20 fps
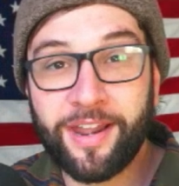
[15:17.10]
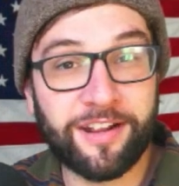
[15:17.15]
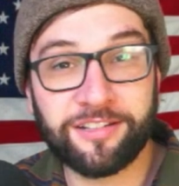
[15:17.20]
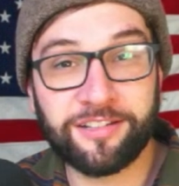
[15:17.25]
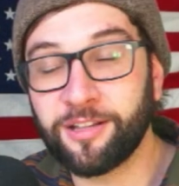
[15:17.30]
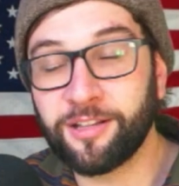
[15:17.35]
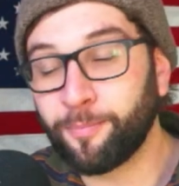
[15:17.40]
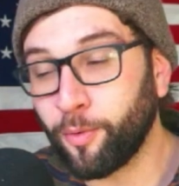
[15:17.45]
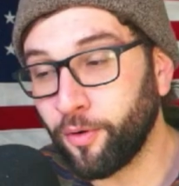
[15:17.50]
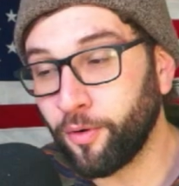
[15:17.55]

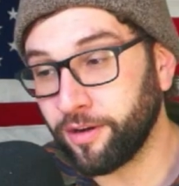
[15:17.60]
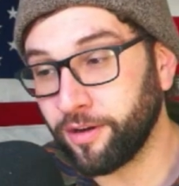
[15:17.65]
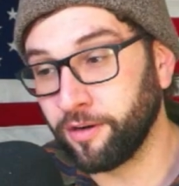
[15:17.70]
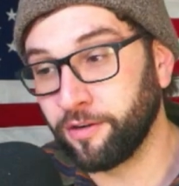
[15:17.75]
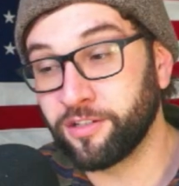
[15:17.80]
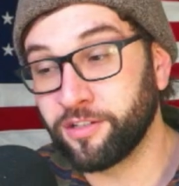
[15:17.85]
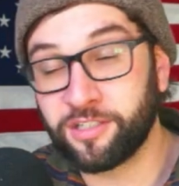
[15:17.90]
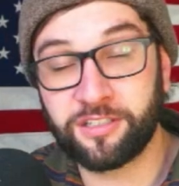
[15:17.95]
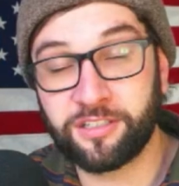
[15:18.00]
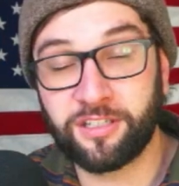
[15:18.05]
the point here.
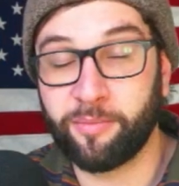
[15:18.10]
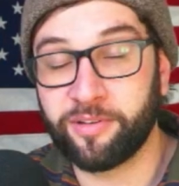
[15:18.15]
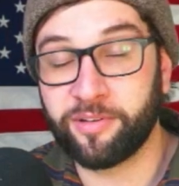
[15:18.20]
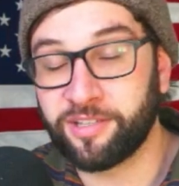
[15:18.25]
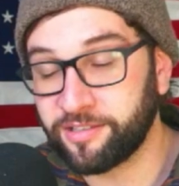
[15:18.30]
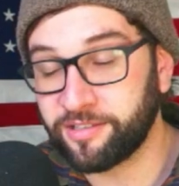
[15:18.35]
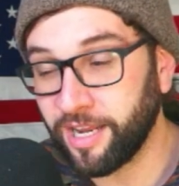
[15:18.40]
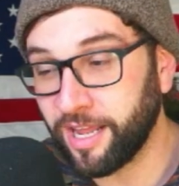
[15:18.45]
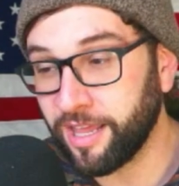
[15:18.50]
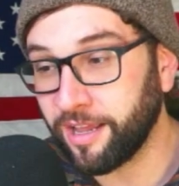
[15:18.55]
This is a
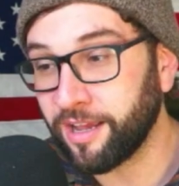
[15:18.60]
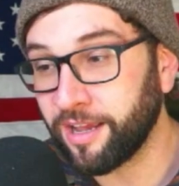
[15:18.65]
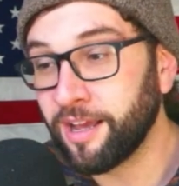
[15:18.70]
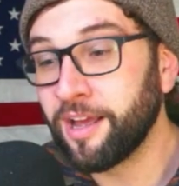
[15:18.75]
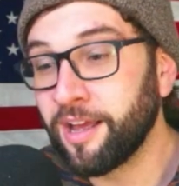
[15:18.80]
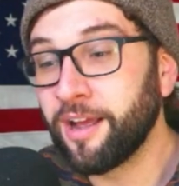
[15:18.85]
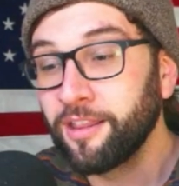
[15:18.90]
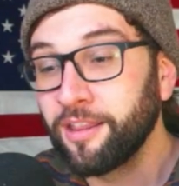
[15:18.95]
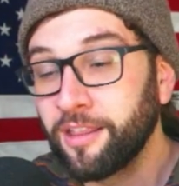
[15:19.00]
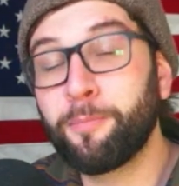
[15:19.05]
mistake.
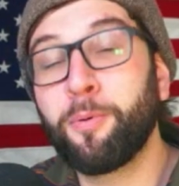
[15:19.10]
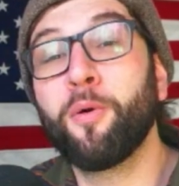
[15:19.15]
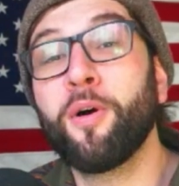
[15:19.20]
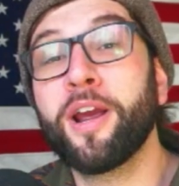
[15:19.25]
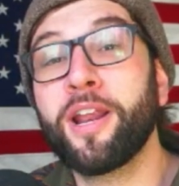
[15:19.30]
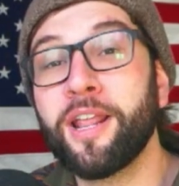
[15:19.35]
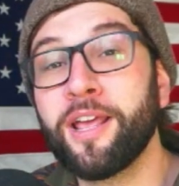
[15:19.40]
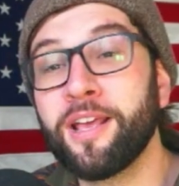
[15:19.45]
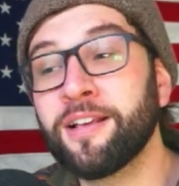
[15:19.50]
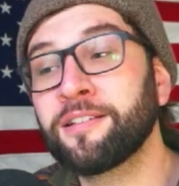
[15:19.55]
The point
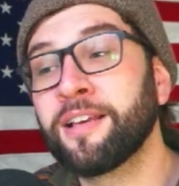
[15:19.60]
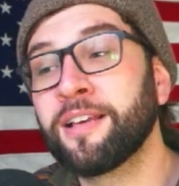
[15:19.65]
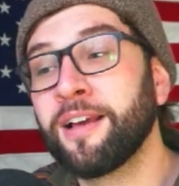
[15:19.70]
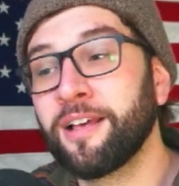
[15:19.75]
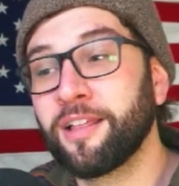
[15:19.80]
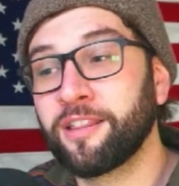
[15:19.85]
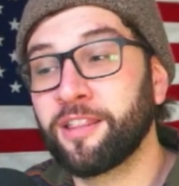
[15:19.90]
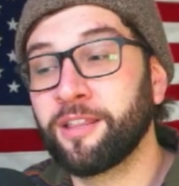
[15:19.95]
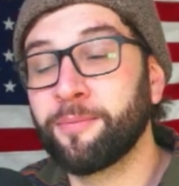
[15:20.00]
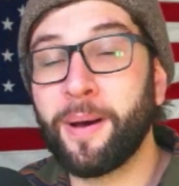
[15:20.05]
is
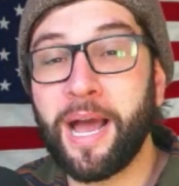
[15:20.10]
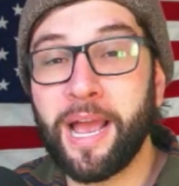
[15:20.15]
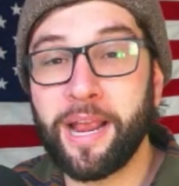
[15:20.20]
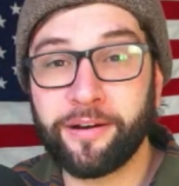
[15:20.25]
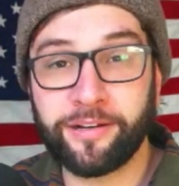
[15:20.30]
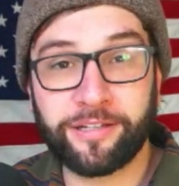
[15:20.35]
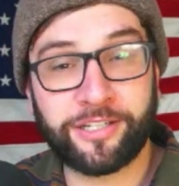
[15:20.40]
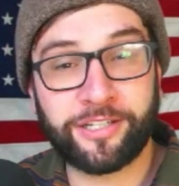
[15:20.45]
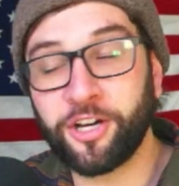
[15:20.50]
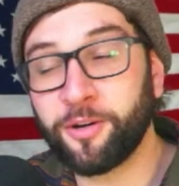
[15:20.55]
the buyer
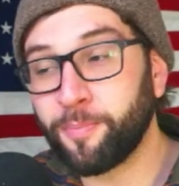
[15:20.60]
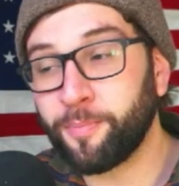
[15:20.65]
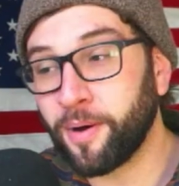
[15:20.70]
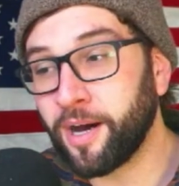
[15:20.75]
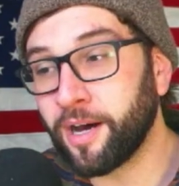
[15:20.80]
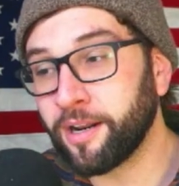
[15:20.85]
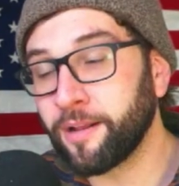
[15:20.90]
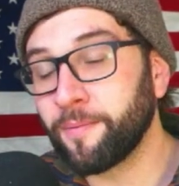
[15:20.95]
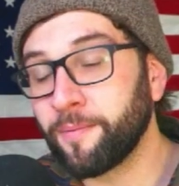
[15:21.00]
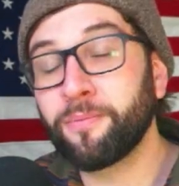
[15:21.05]
still bought
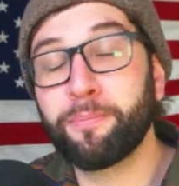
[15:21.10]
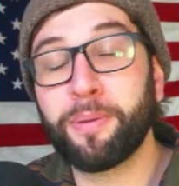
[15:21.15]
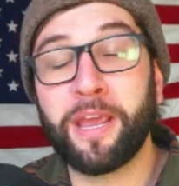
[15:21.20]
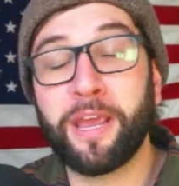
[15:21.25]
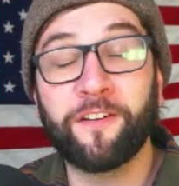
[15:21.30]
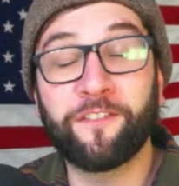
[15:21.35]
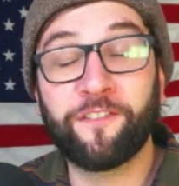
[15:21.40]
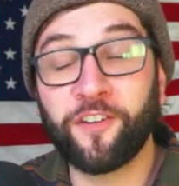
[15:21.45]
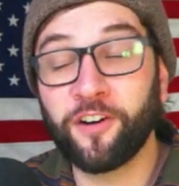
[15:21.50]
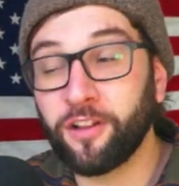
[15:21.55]
it, paid
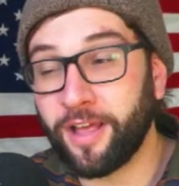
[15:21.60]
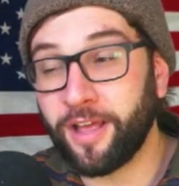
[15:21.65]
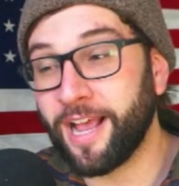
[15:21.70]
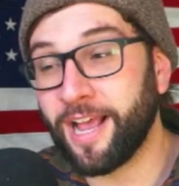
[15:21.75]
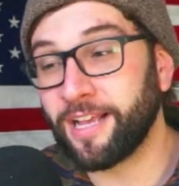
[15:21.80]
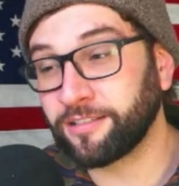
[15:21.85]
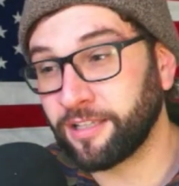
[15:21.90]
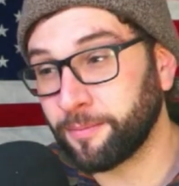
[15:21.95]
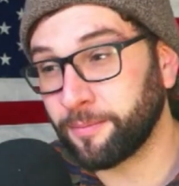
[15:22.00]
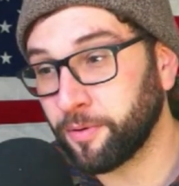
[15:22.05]
full
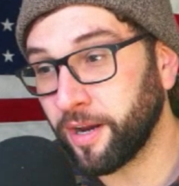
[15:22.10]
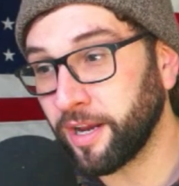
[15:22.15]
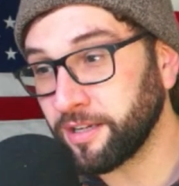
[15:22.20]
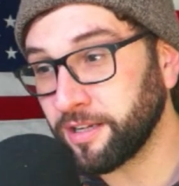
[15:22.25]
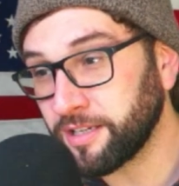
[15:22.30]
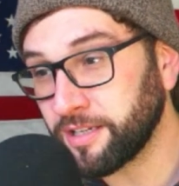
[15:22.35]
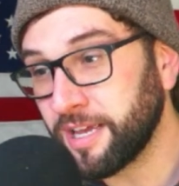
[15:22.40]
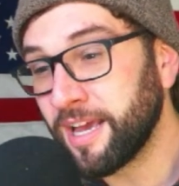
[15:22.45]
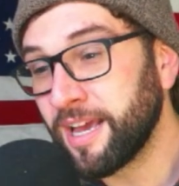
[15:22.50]
asking price.